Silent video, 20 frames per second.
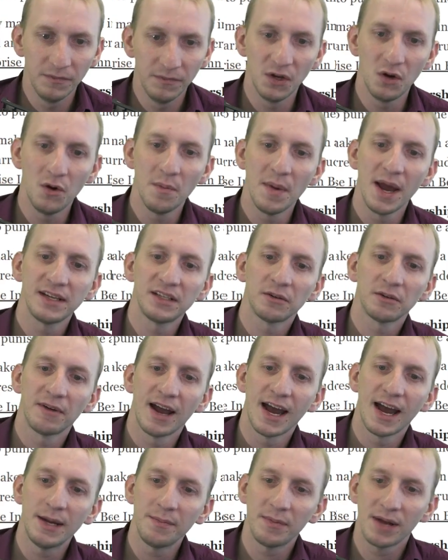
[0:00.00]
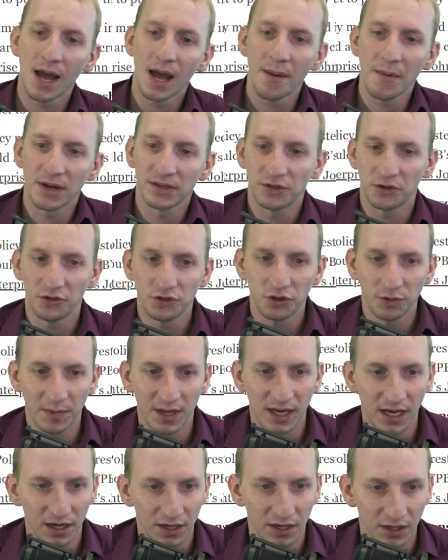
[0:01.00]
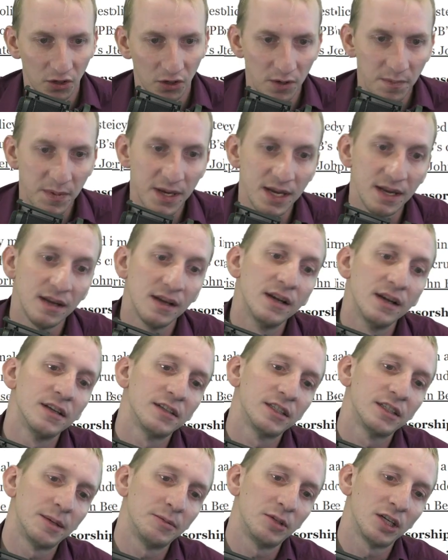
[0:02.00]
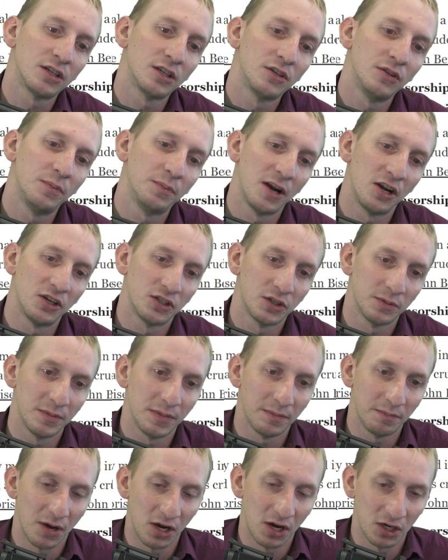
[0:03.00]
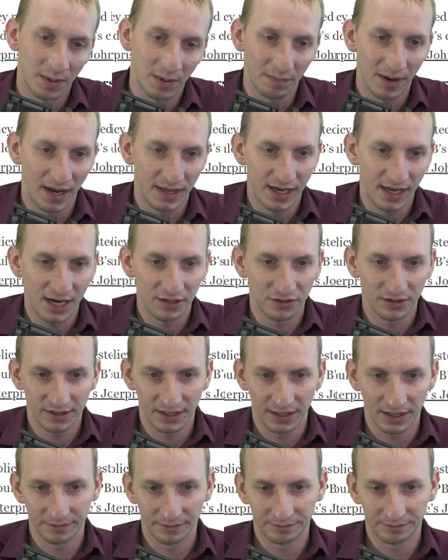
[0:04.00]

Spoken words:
who makes a random comment on social media could be subject to punishment by the agency.